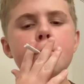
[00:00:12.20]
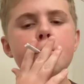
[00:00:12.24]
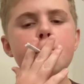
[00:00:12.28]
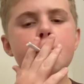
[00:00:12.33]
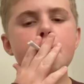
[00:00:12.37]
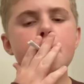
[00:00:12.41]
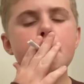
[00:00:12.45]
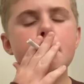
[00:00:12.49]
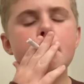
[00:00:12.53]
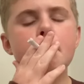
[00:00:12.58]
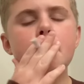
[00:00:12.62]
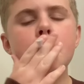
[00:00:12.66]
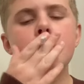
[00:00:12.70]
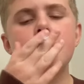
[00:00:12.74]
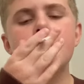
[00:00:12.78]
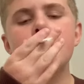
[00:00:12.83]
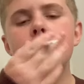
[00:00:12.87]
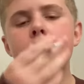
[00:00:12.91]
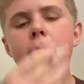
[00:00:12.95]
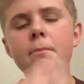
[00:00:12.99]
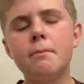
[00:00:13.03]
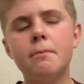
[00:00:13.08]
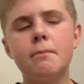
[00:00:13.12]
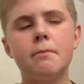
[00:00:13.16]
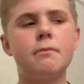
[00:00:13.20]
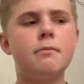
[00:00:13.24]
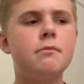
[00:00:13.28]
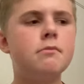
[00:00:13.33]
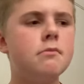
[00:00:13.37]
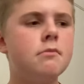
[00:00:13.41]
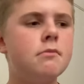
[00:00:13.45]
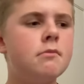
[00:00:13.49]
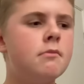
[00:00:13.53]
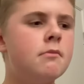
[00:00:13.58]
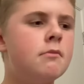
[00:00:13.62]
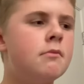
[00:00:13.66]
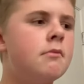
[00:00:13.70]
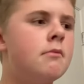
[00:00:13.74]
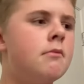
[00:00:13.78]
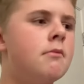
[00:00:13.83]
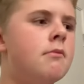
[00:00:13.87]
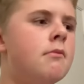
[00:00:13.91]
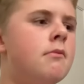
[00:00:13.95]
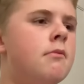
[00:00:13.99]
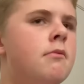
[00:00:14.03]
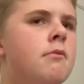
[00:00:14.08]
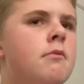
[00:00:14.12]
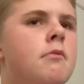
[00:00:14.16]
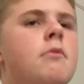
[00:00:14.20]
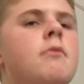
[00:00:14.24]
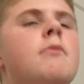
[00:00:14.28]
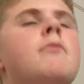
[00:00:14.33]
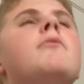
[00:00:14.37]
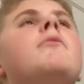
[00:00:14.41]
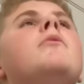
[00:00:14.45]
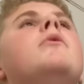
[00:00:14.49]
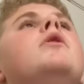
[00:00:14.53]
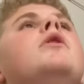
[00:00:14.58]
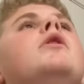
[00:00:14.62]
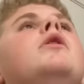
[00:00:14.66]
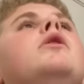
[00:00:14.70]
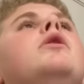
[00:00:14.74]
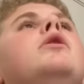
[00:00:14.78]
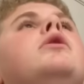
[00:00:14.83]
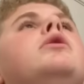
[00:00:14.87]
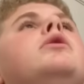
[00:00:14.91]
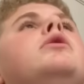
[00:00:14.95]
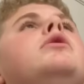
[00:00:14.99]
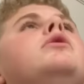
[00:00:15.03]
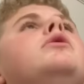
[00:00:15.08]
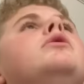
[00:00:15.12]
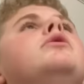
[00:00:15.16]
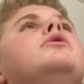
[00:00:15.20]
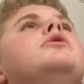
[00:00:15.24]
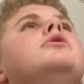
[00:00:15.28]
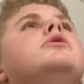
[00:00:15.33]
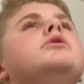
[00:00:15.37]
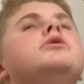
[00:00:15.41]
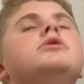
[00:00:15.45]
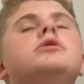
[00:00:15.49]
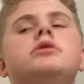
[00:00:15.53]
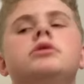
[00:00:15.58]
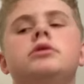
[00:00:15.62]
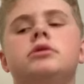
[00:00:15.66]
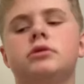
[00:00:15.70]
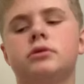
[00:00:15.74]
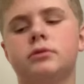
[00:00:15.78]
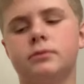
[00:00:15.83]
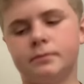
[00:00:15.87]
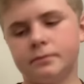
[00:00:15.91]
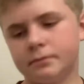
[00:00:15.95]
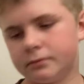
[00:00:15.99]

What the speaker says: Nothing is said.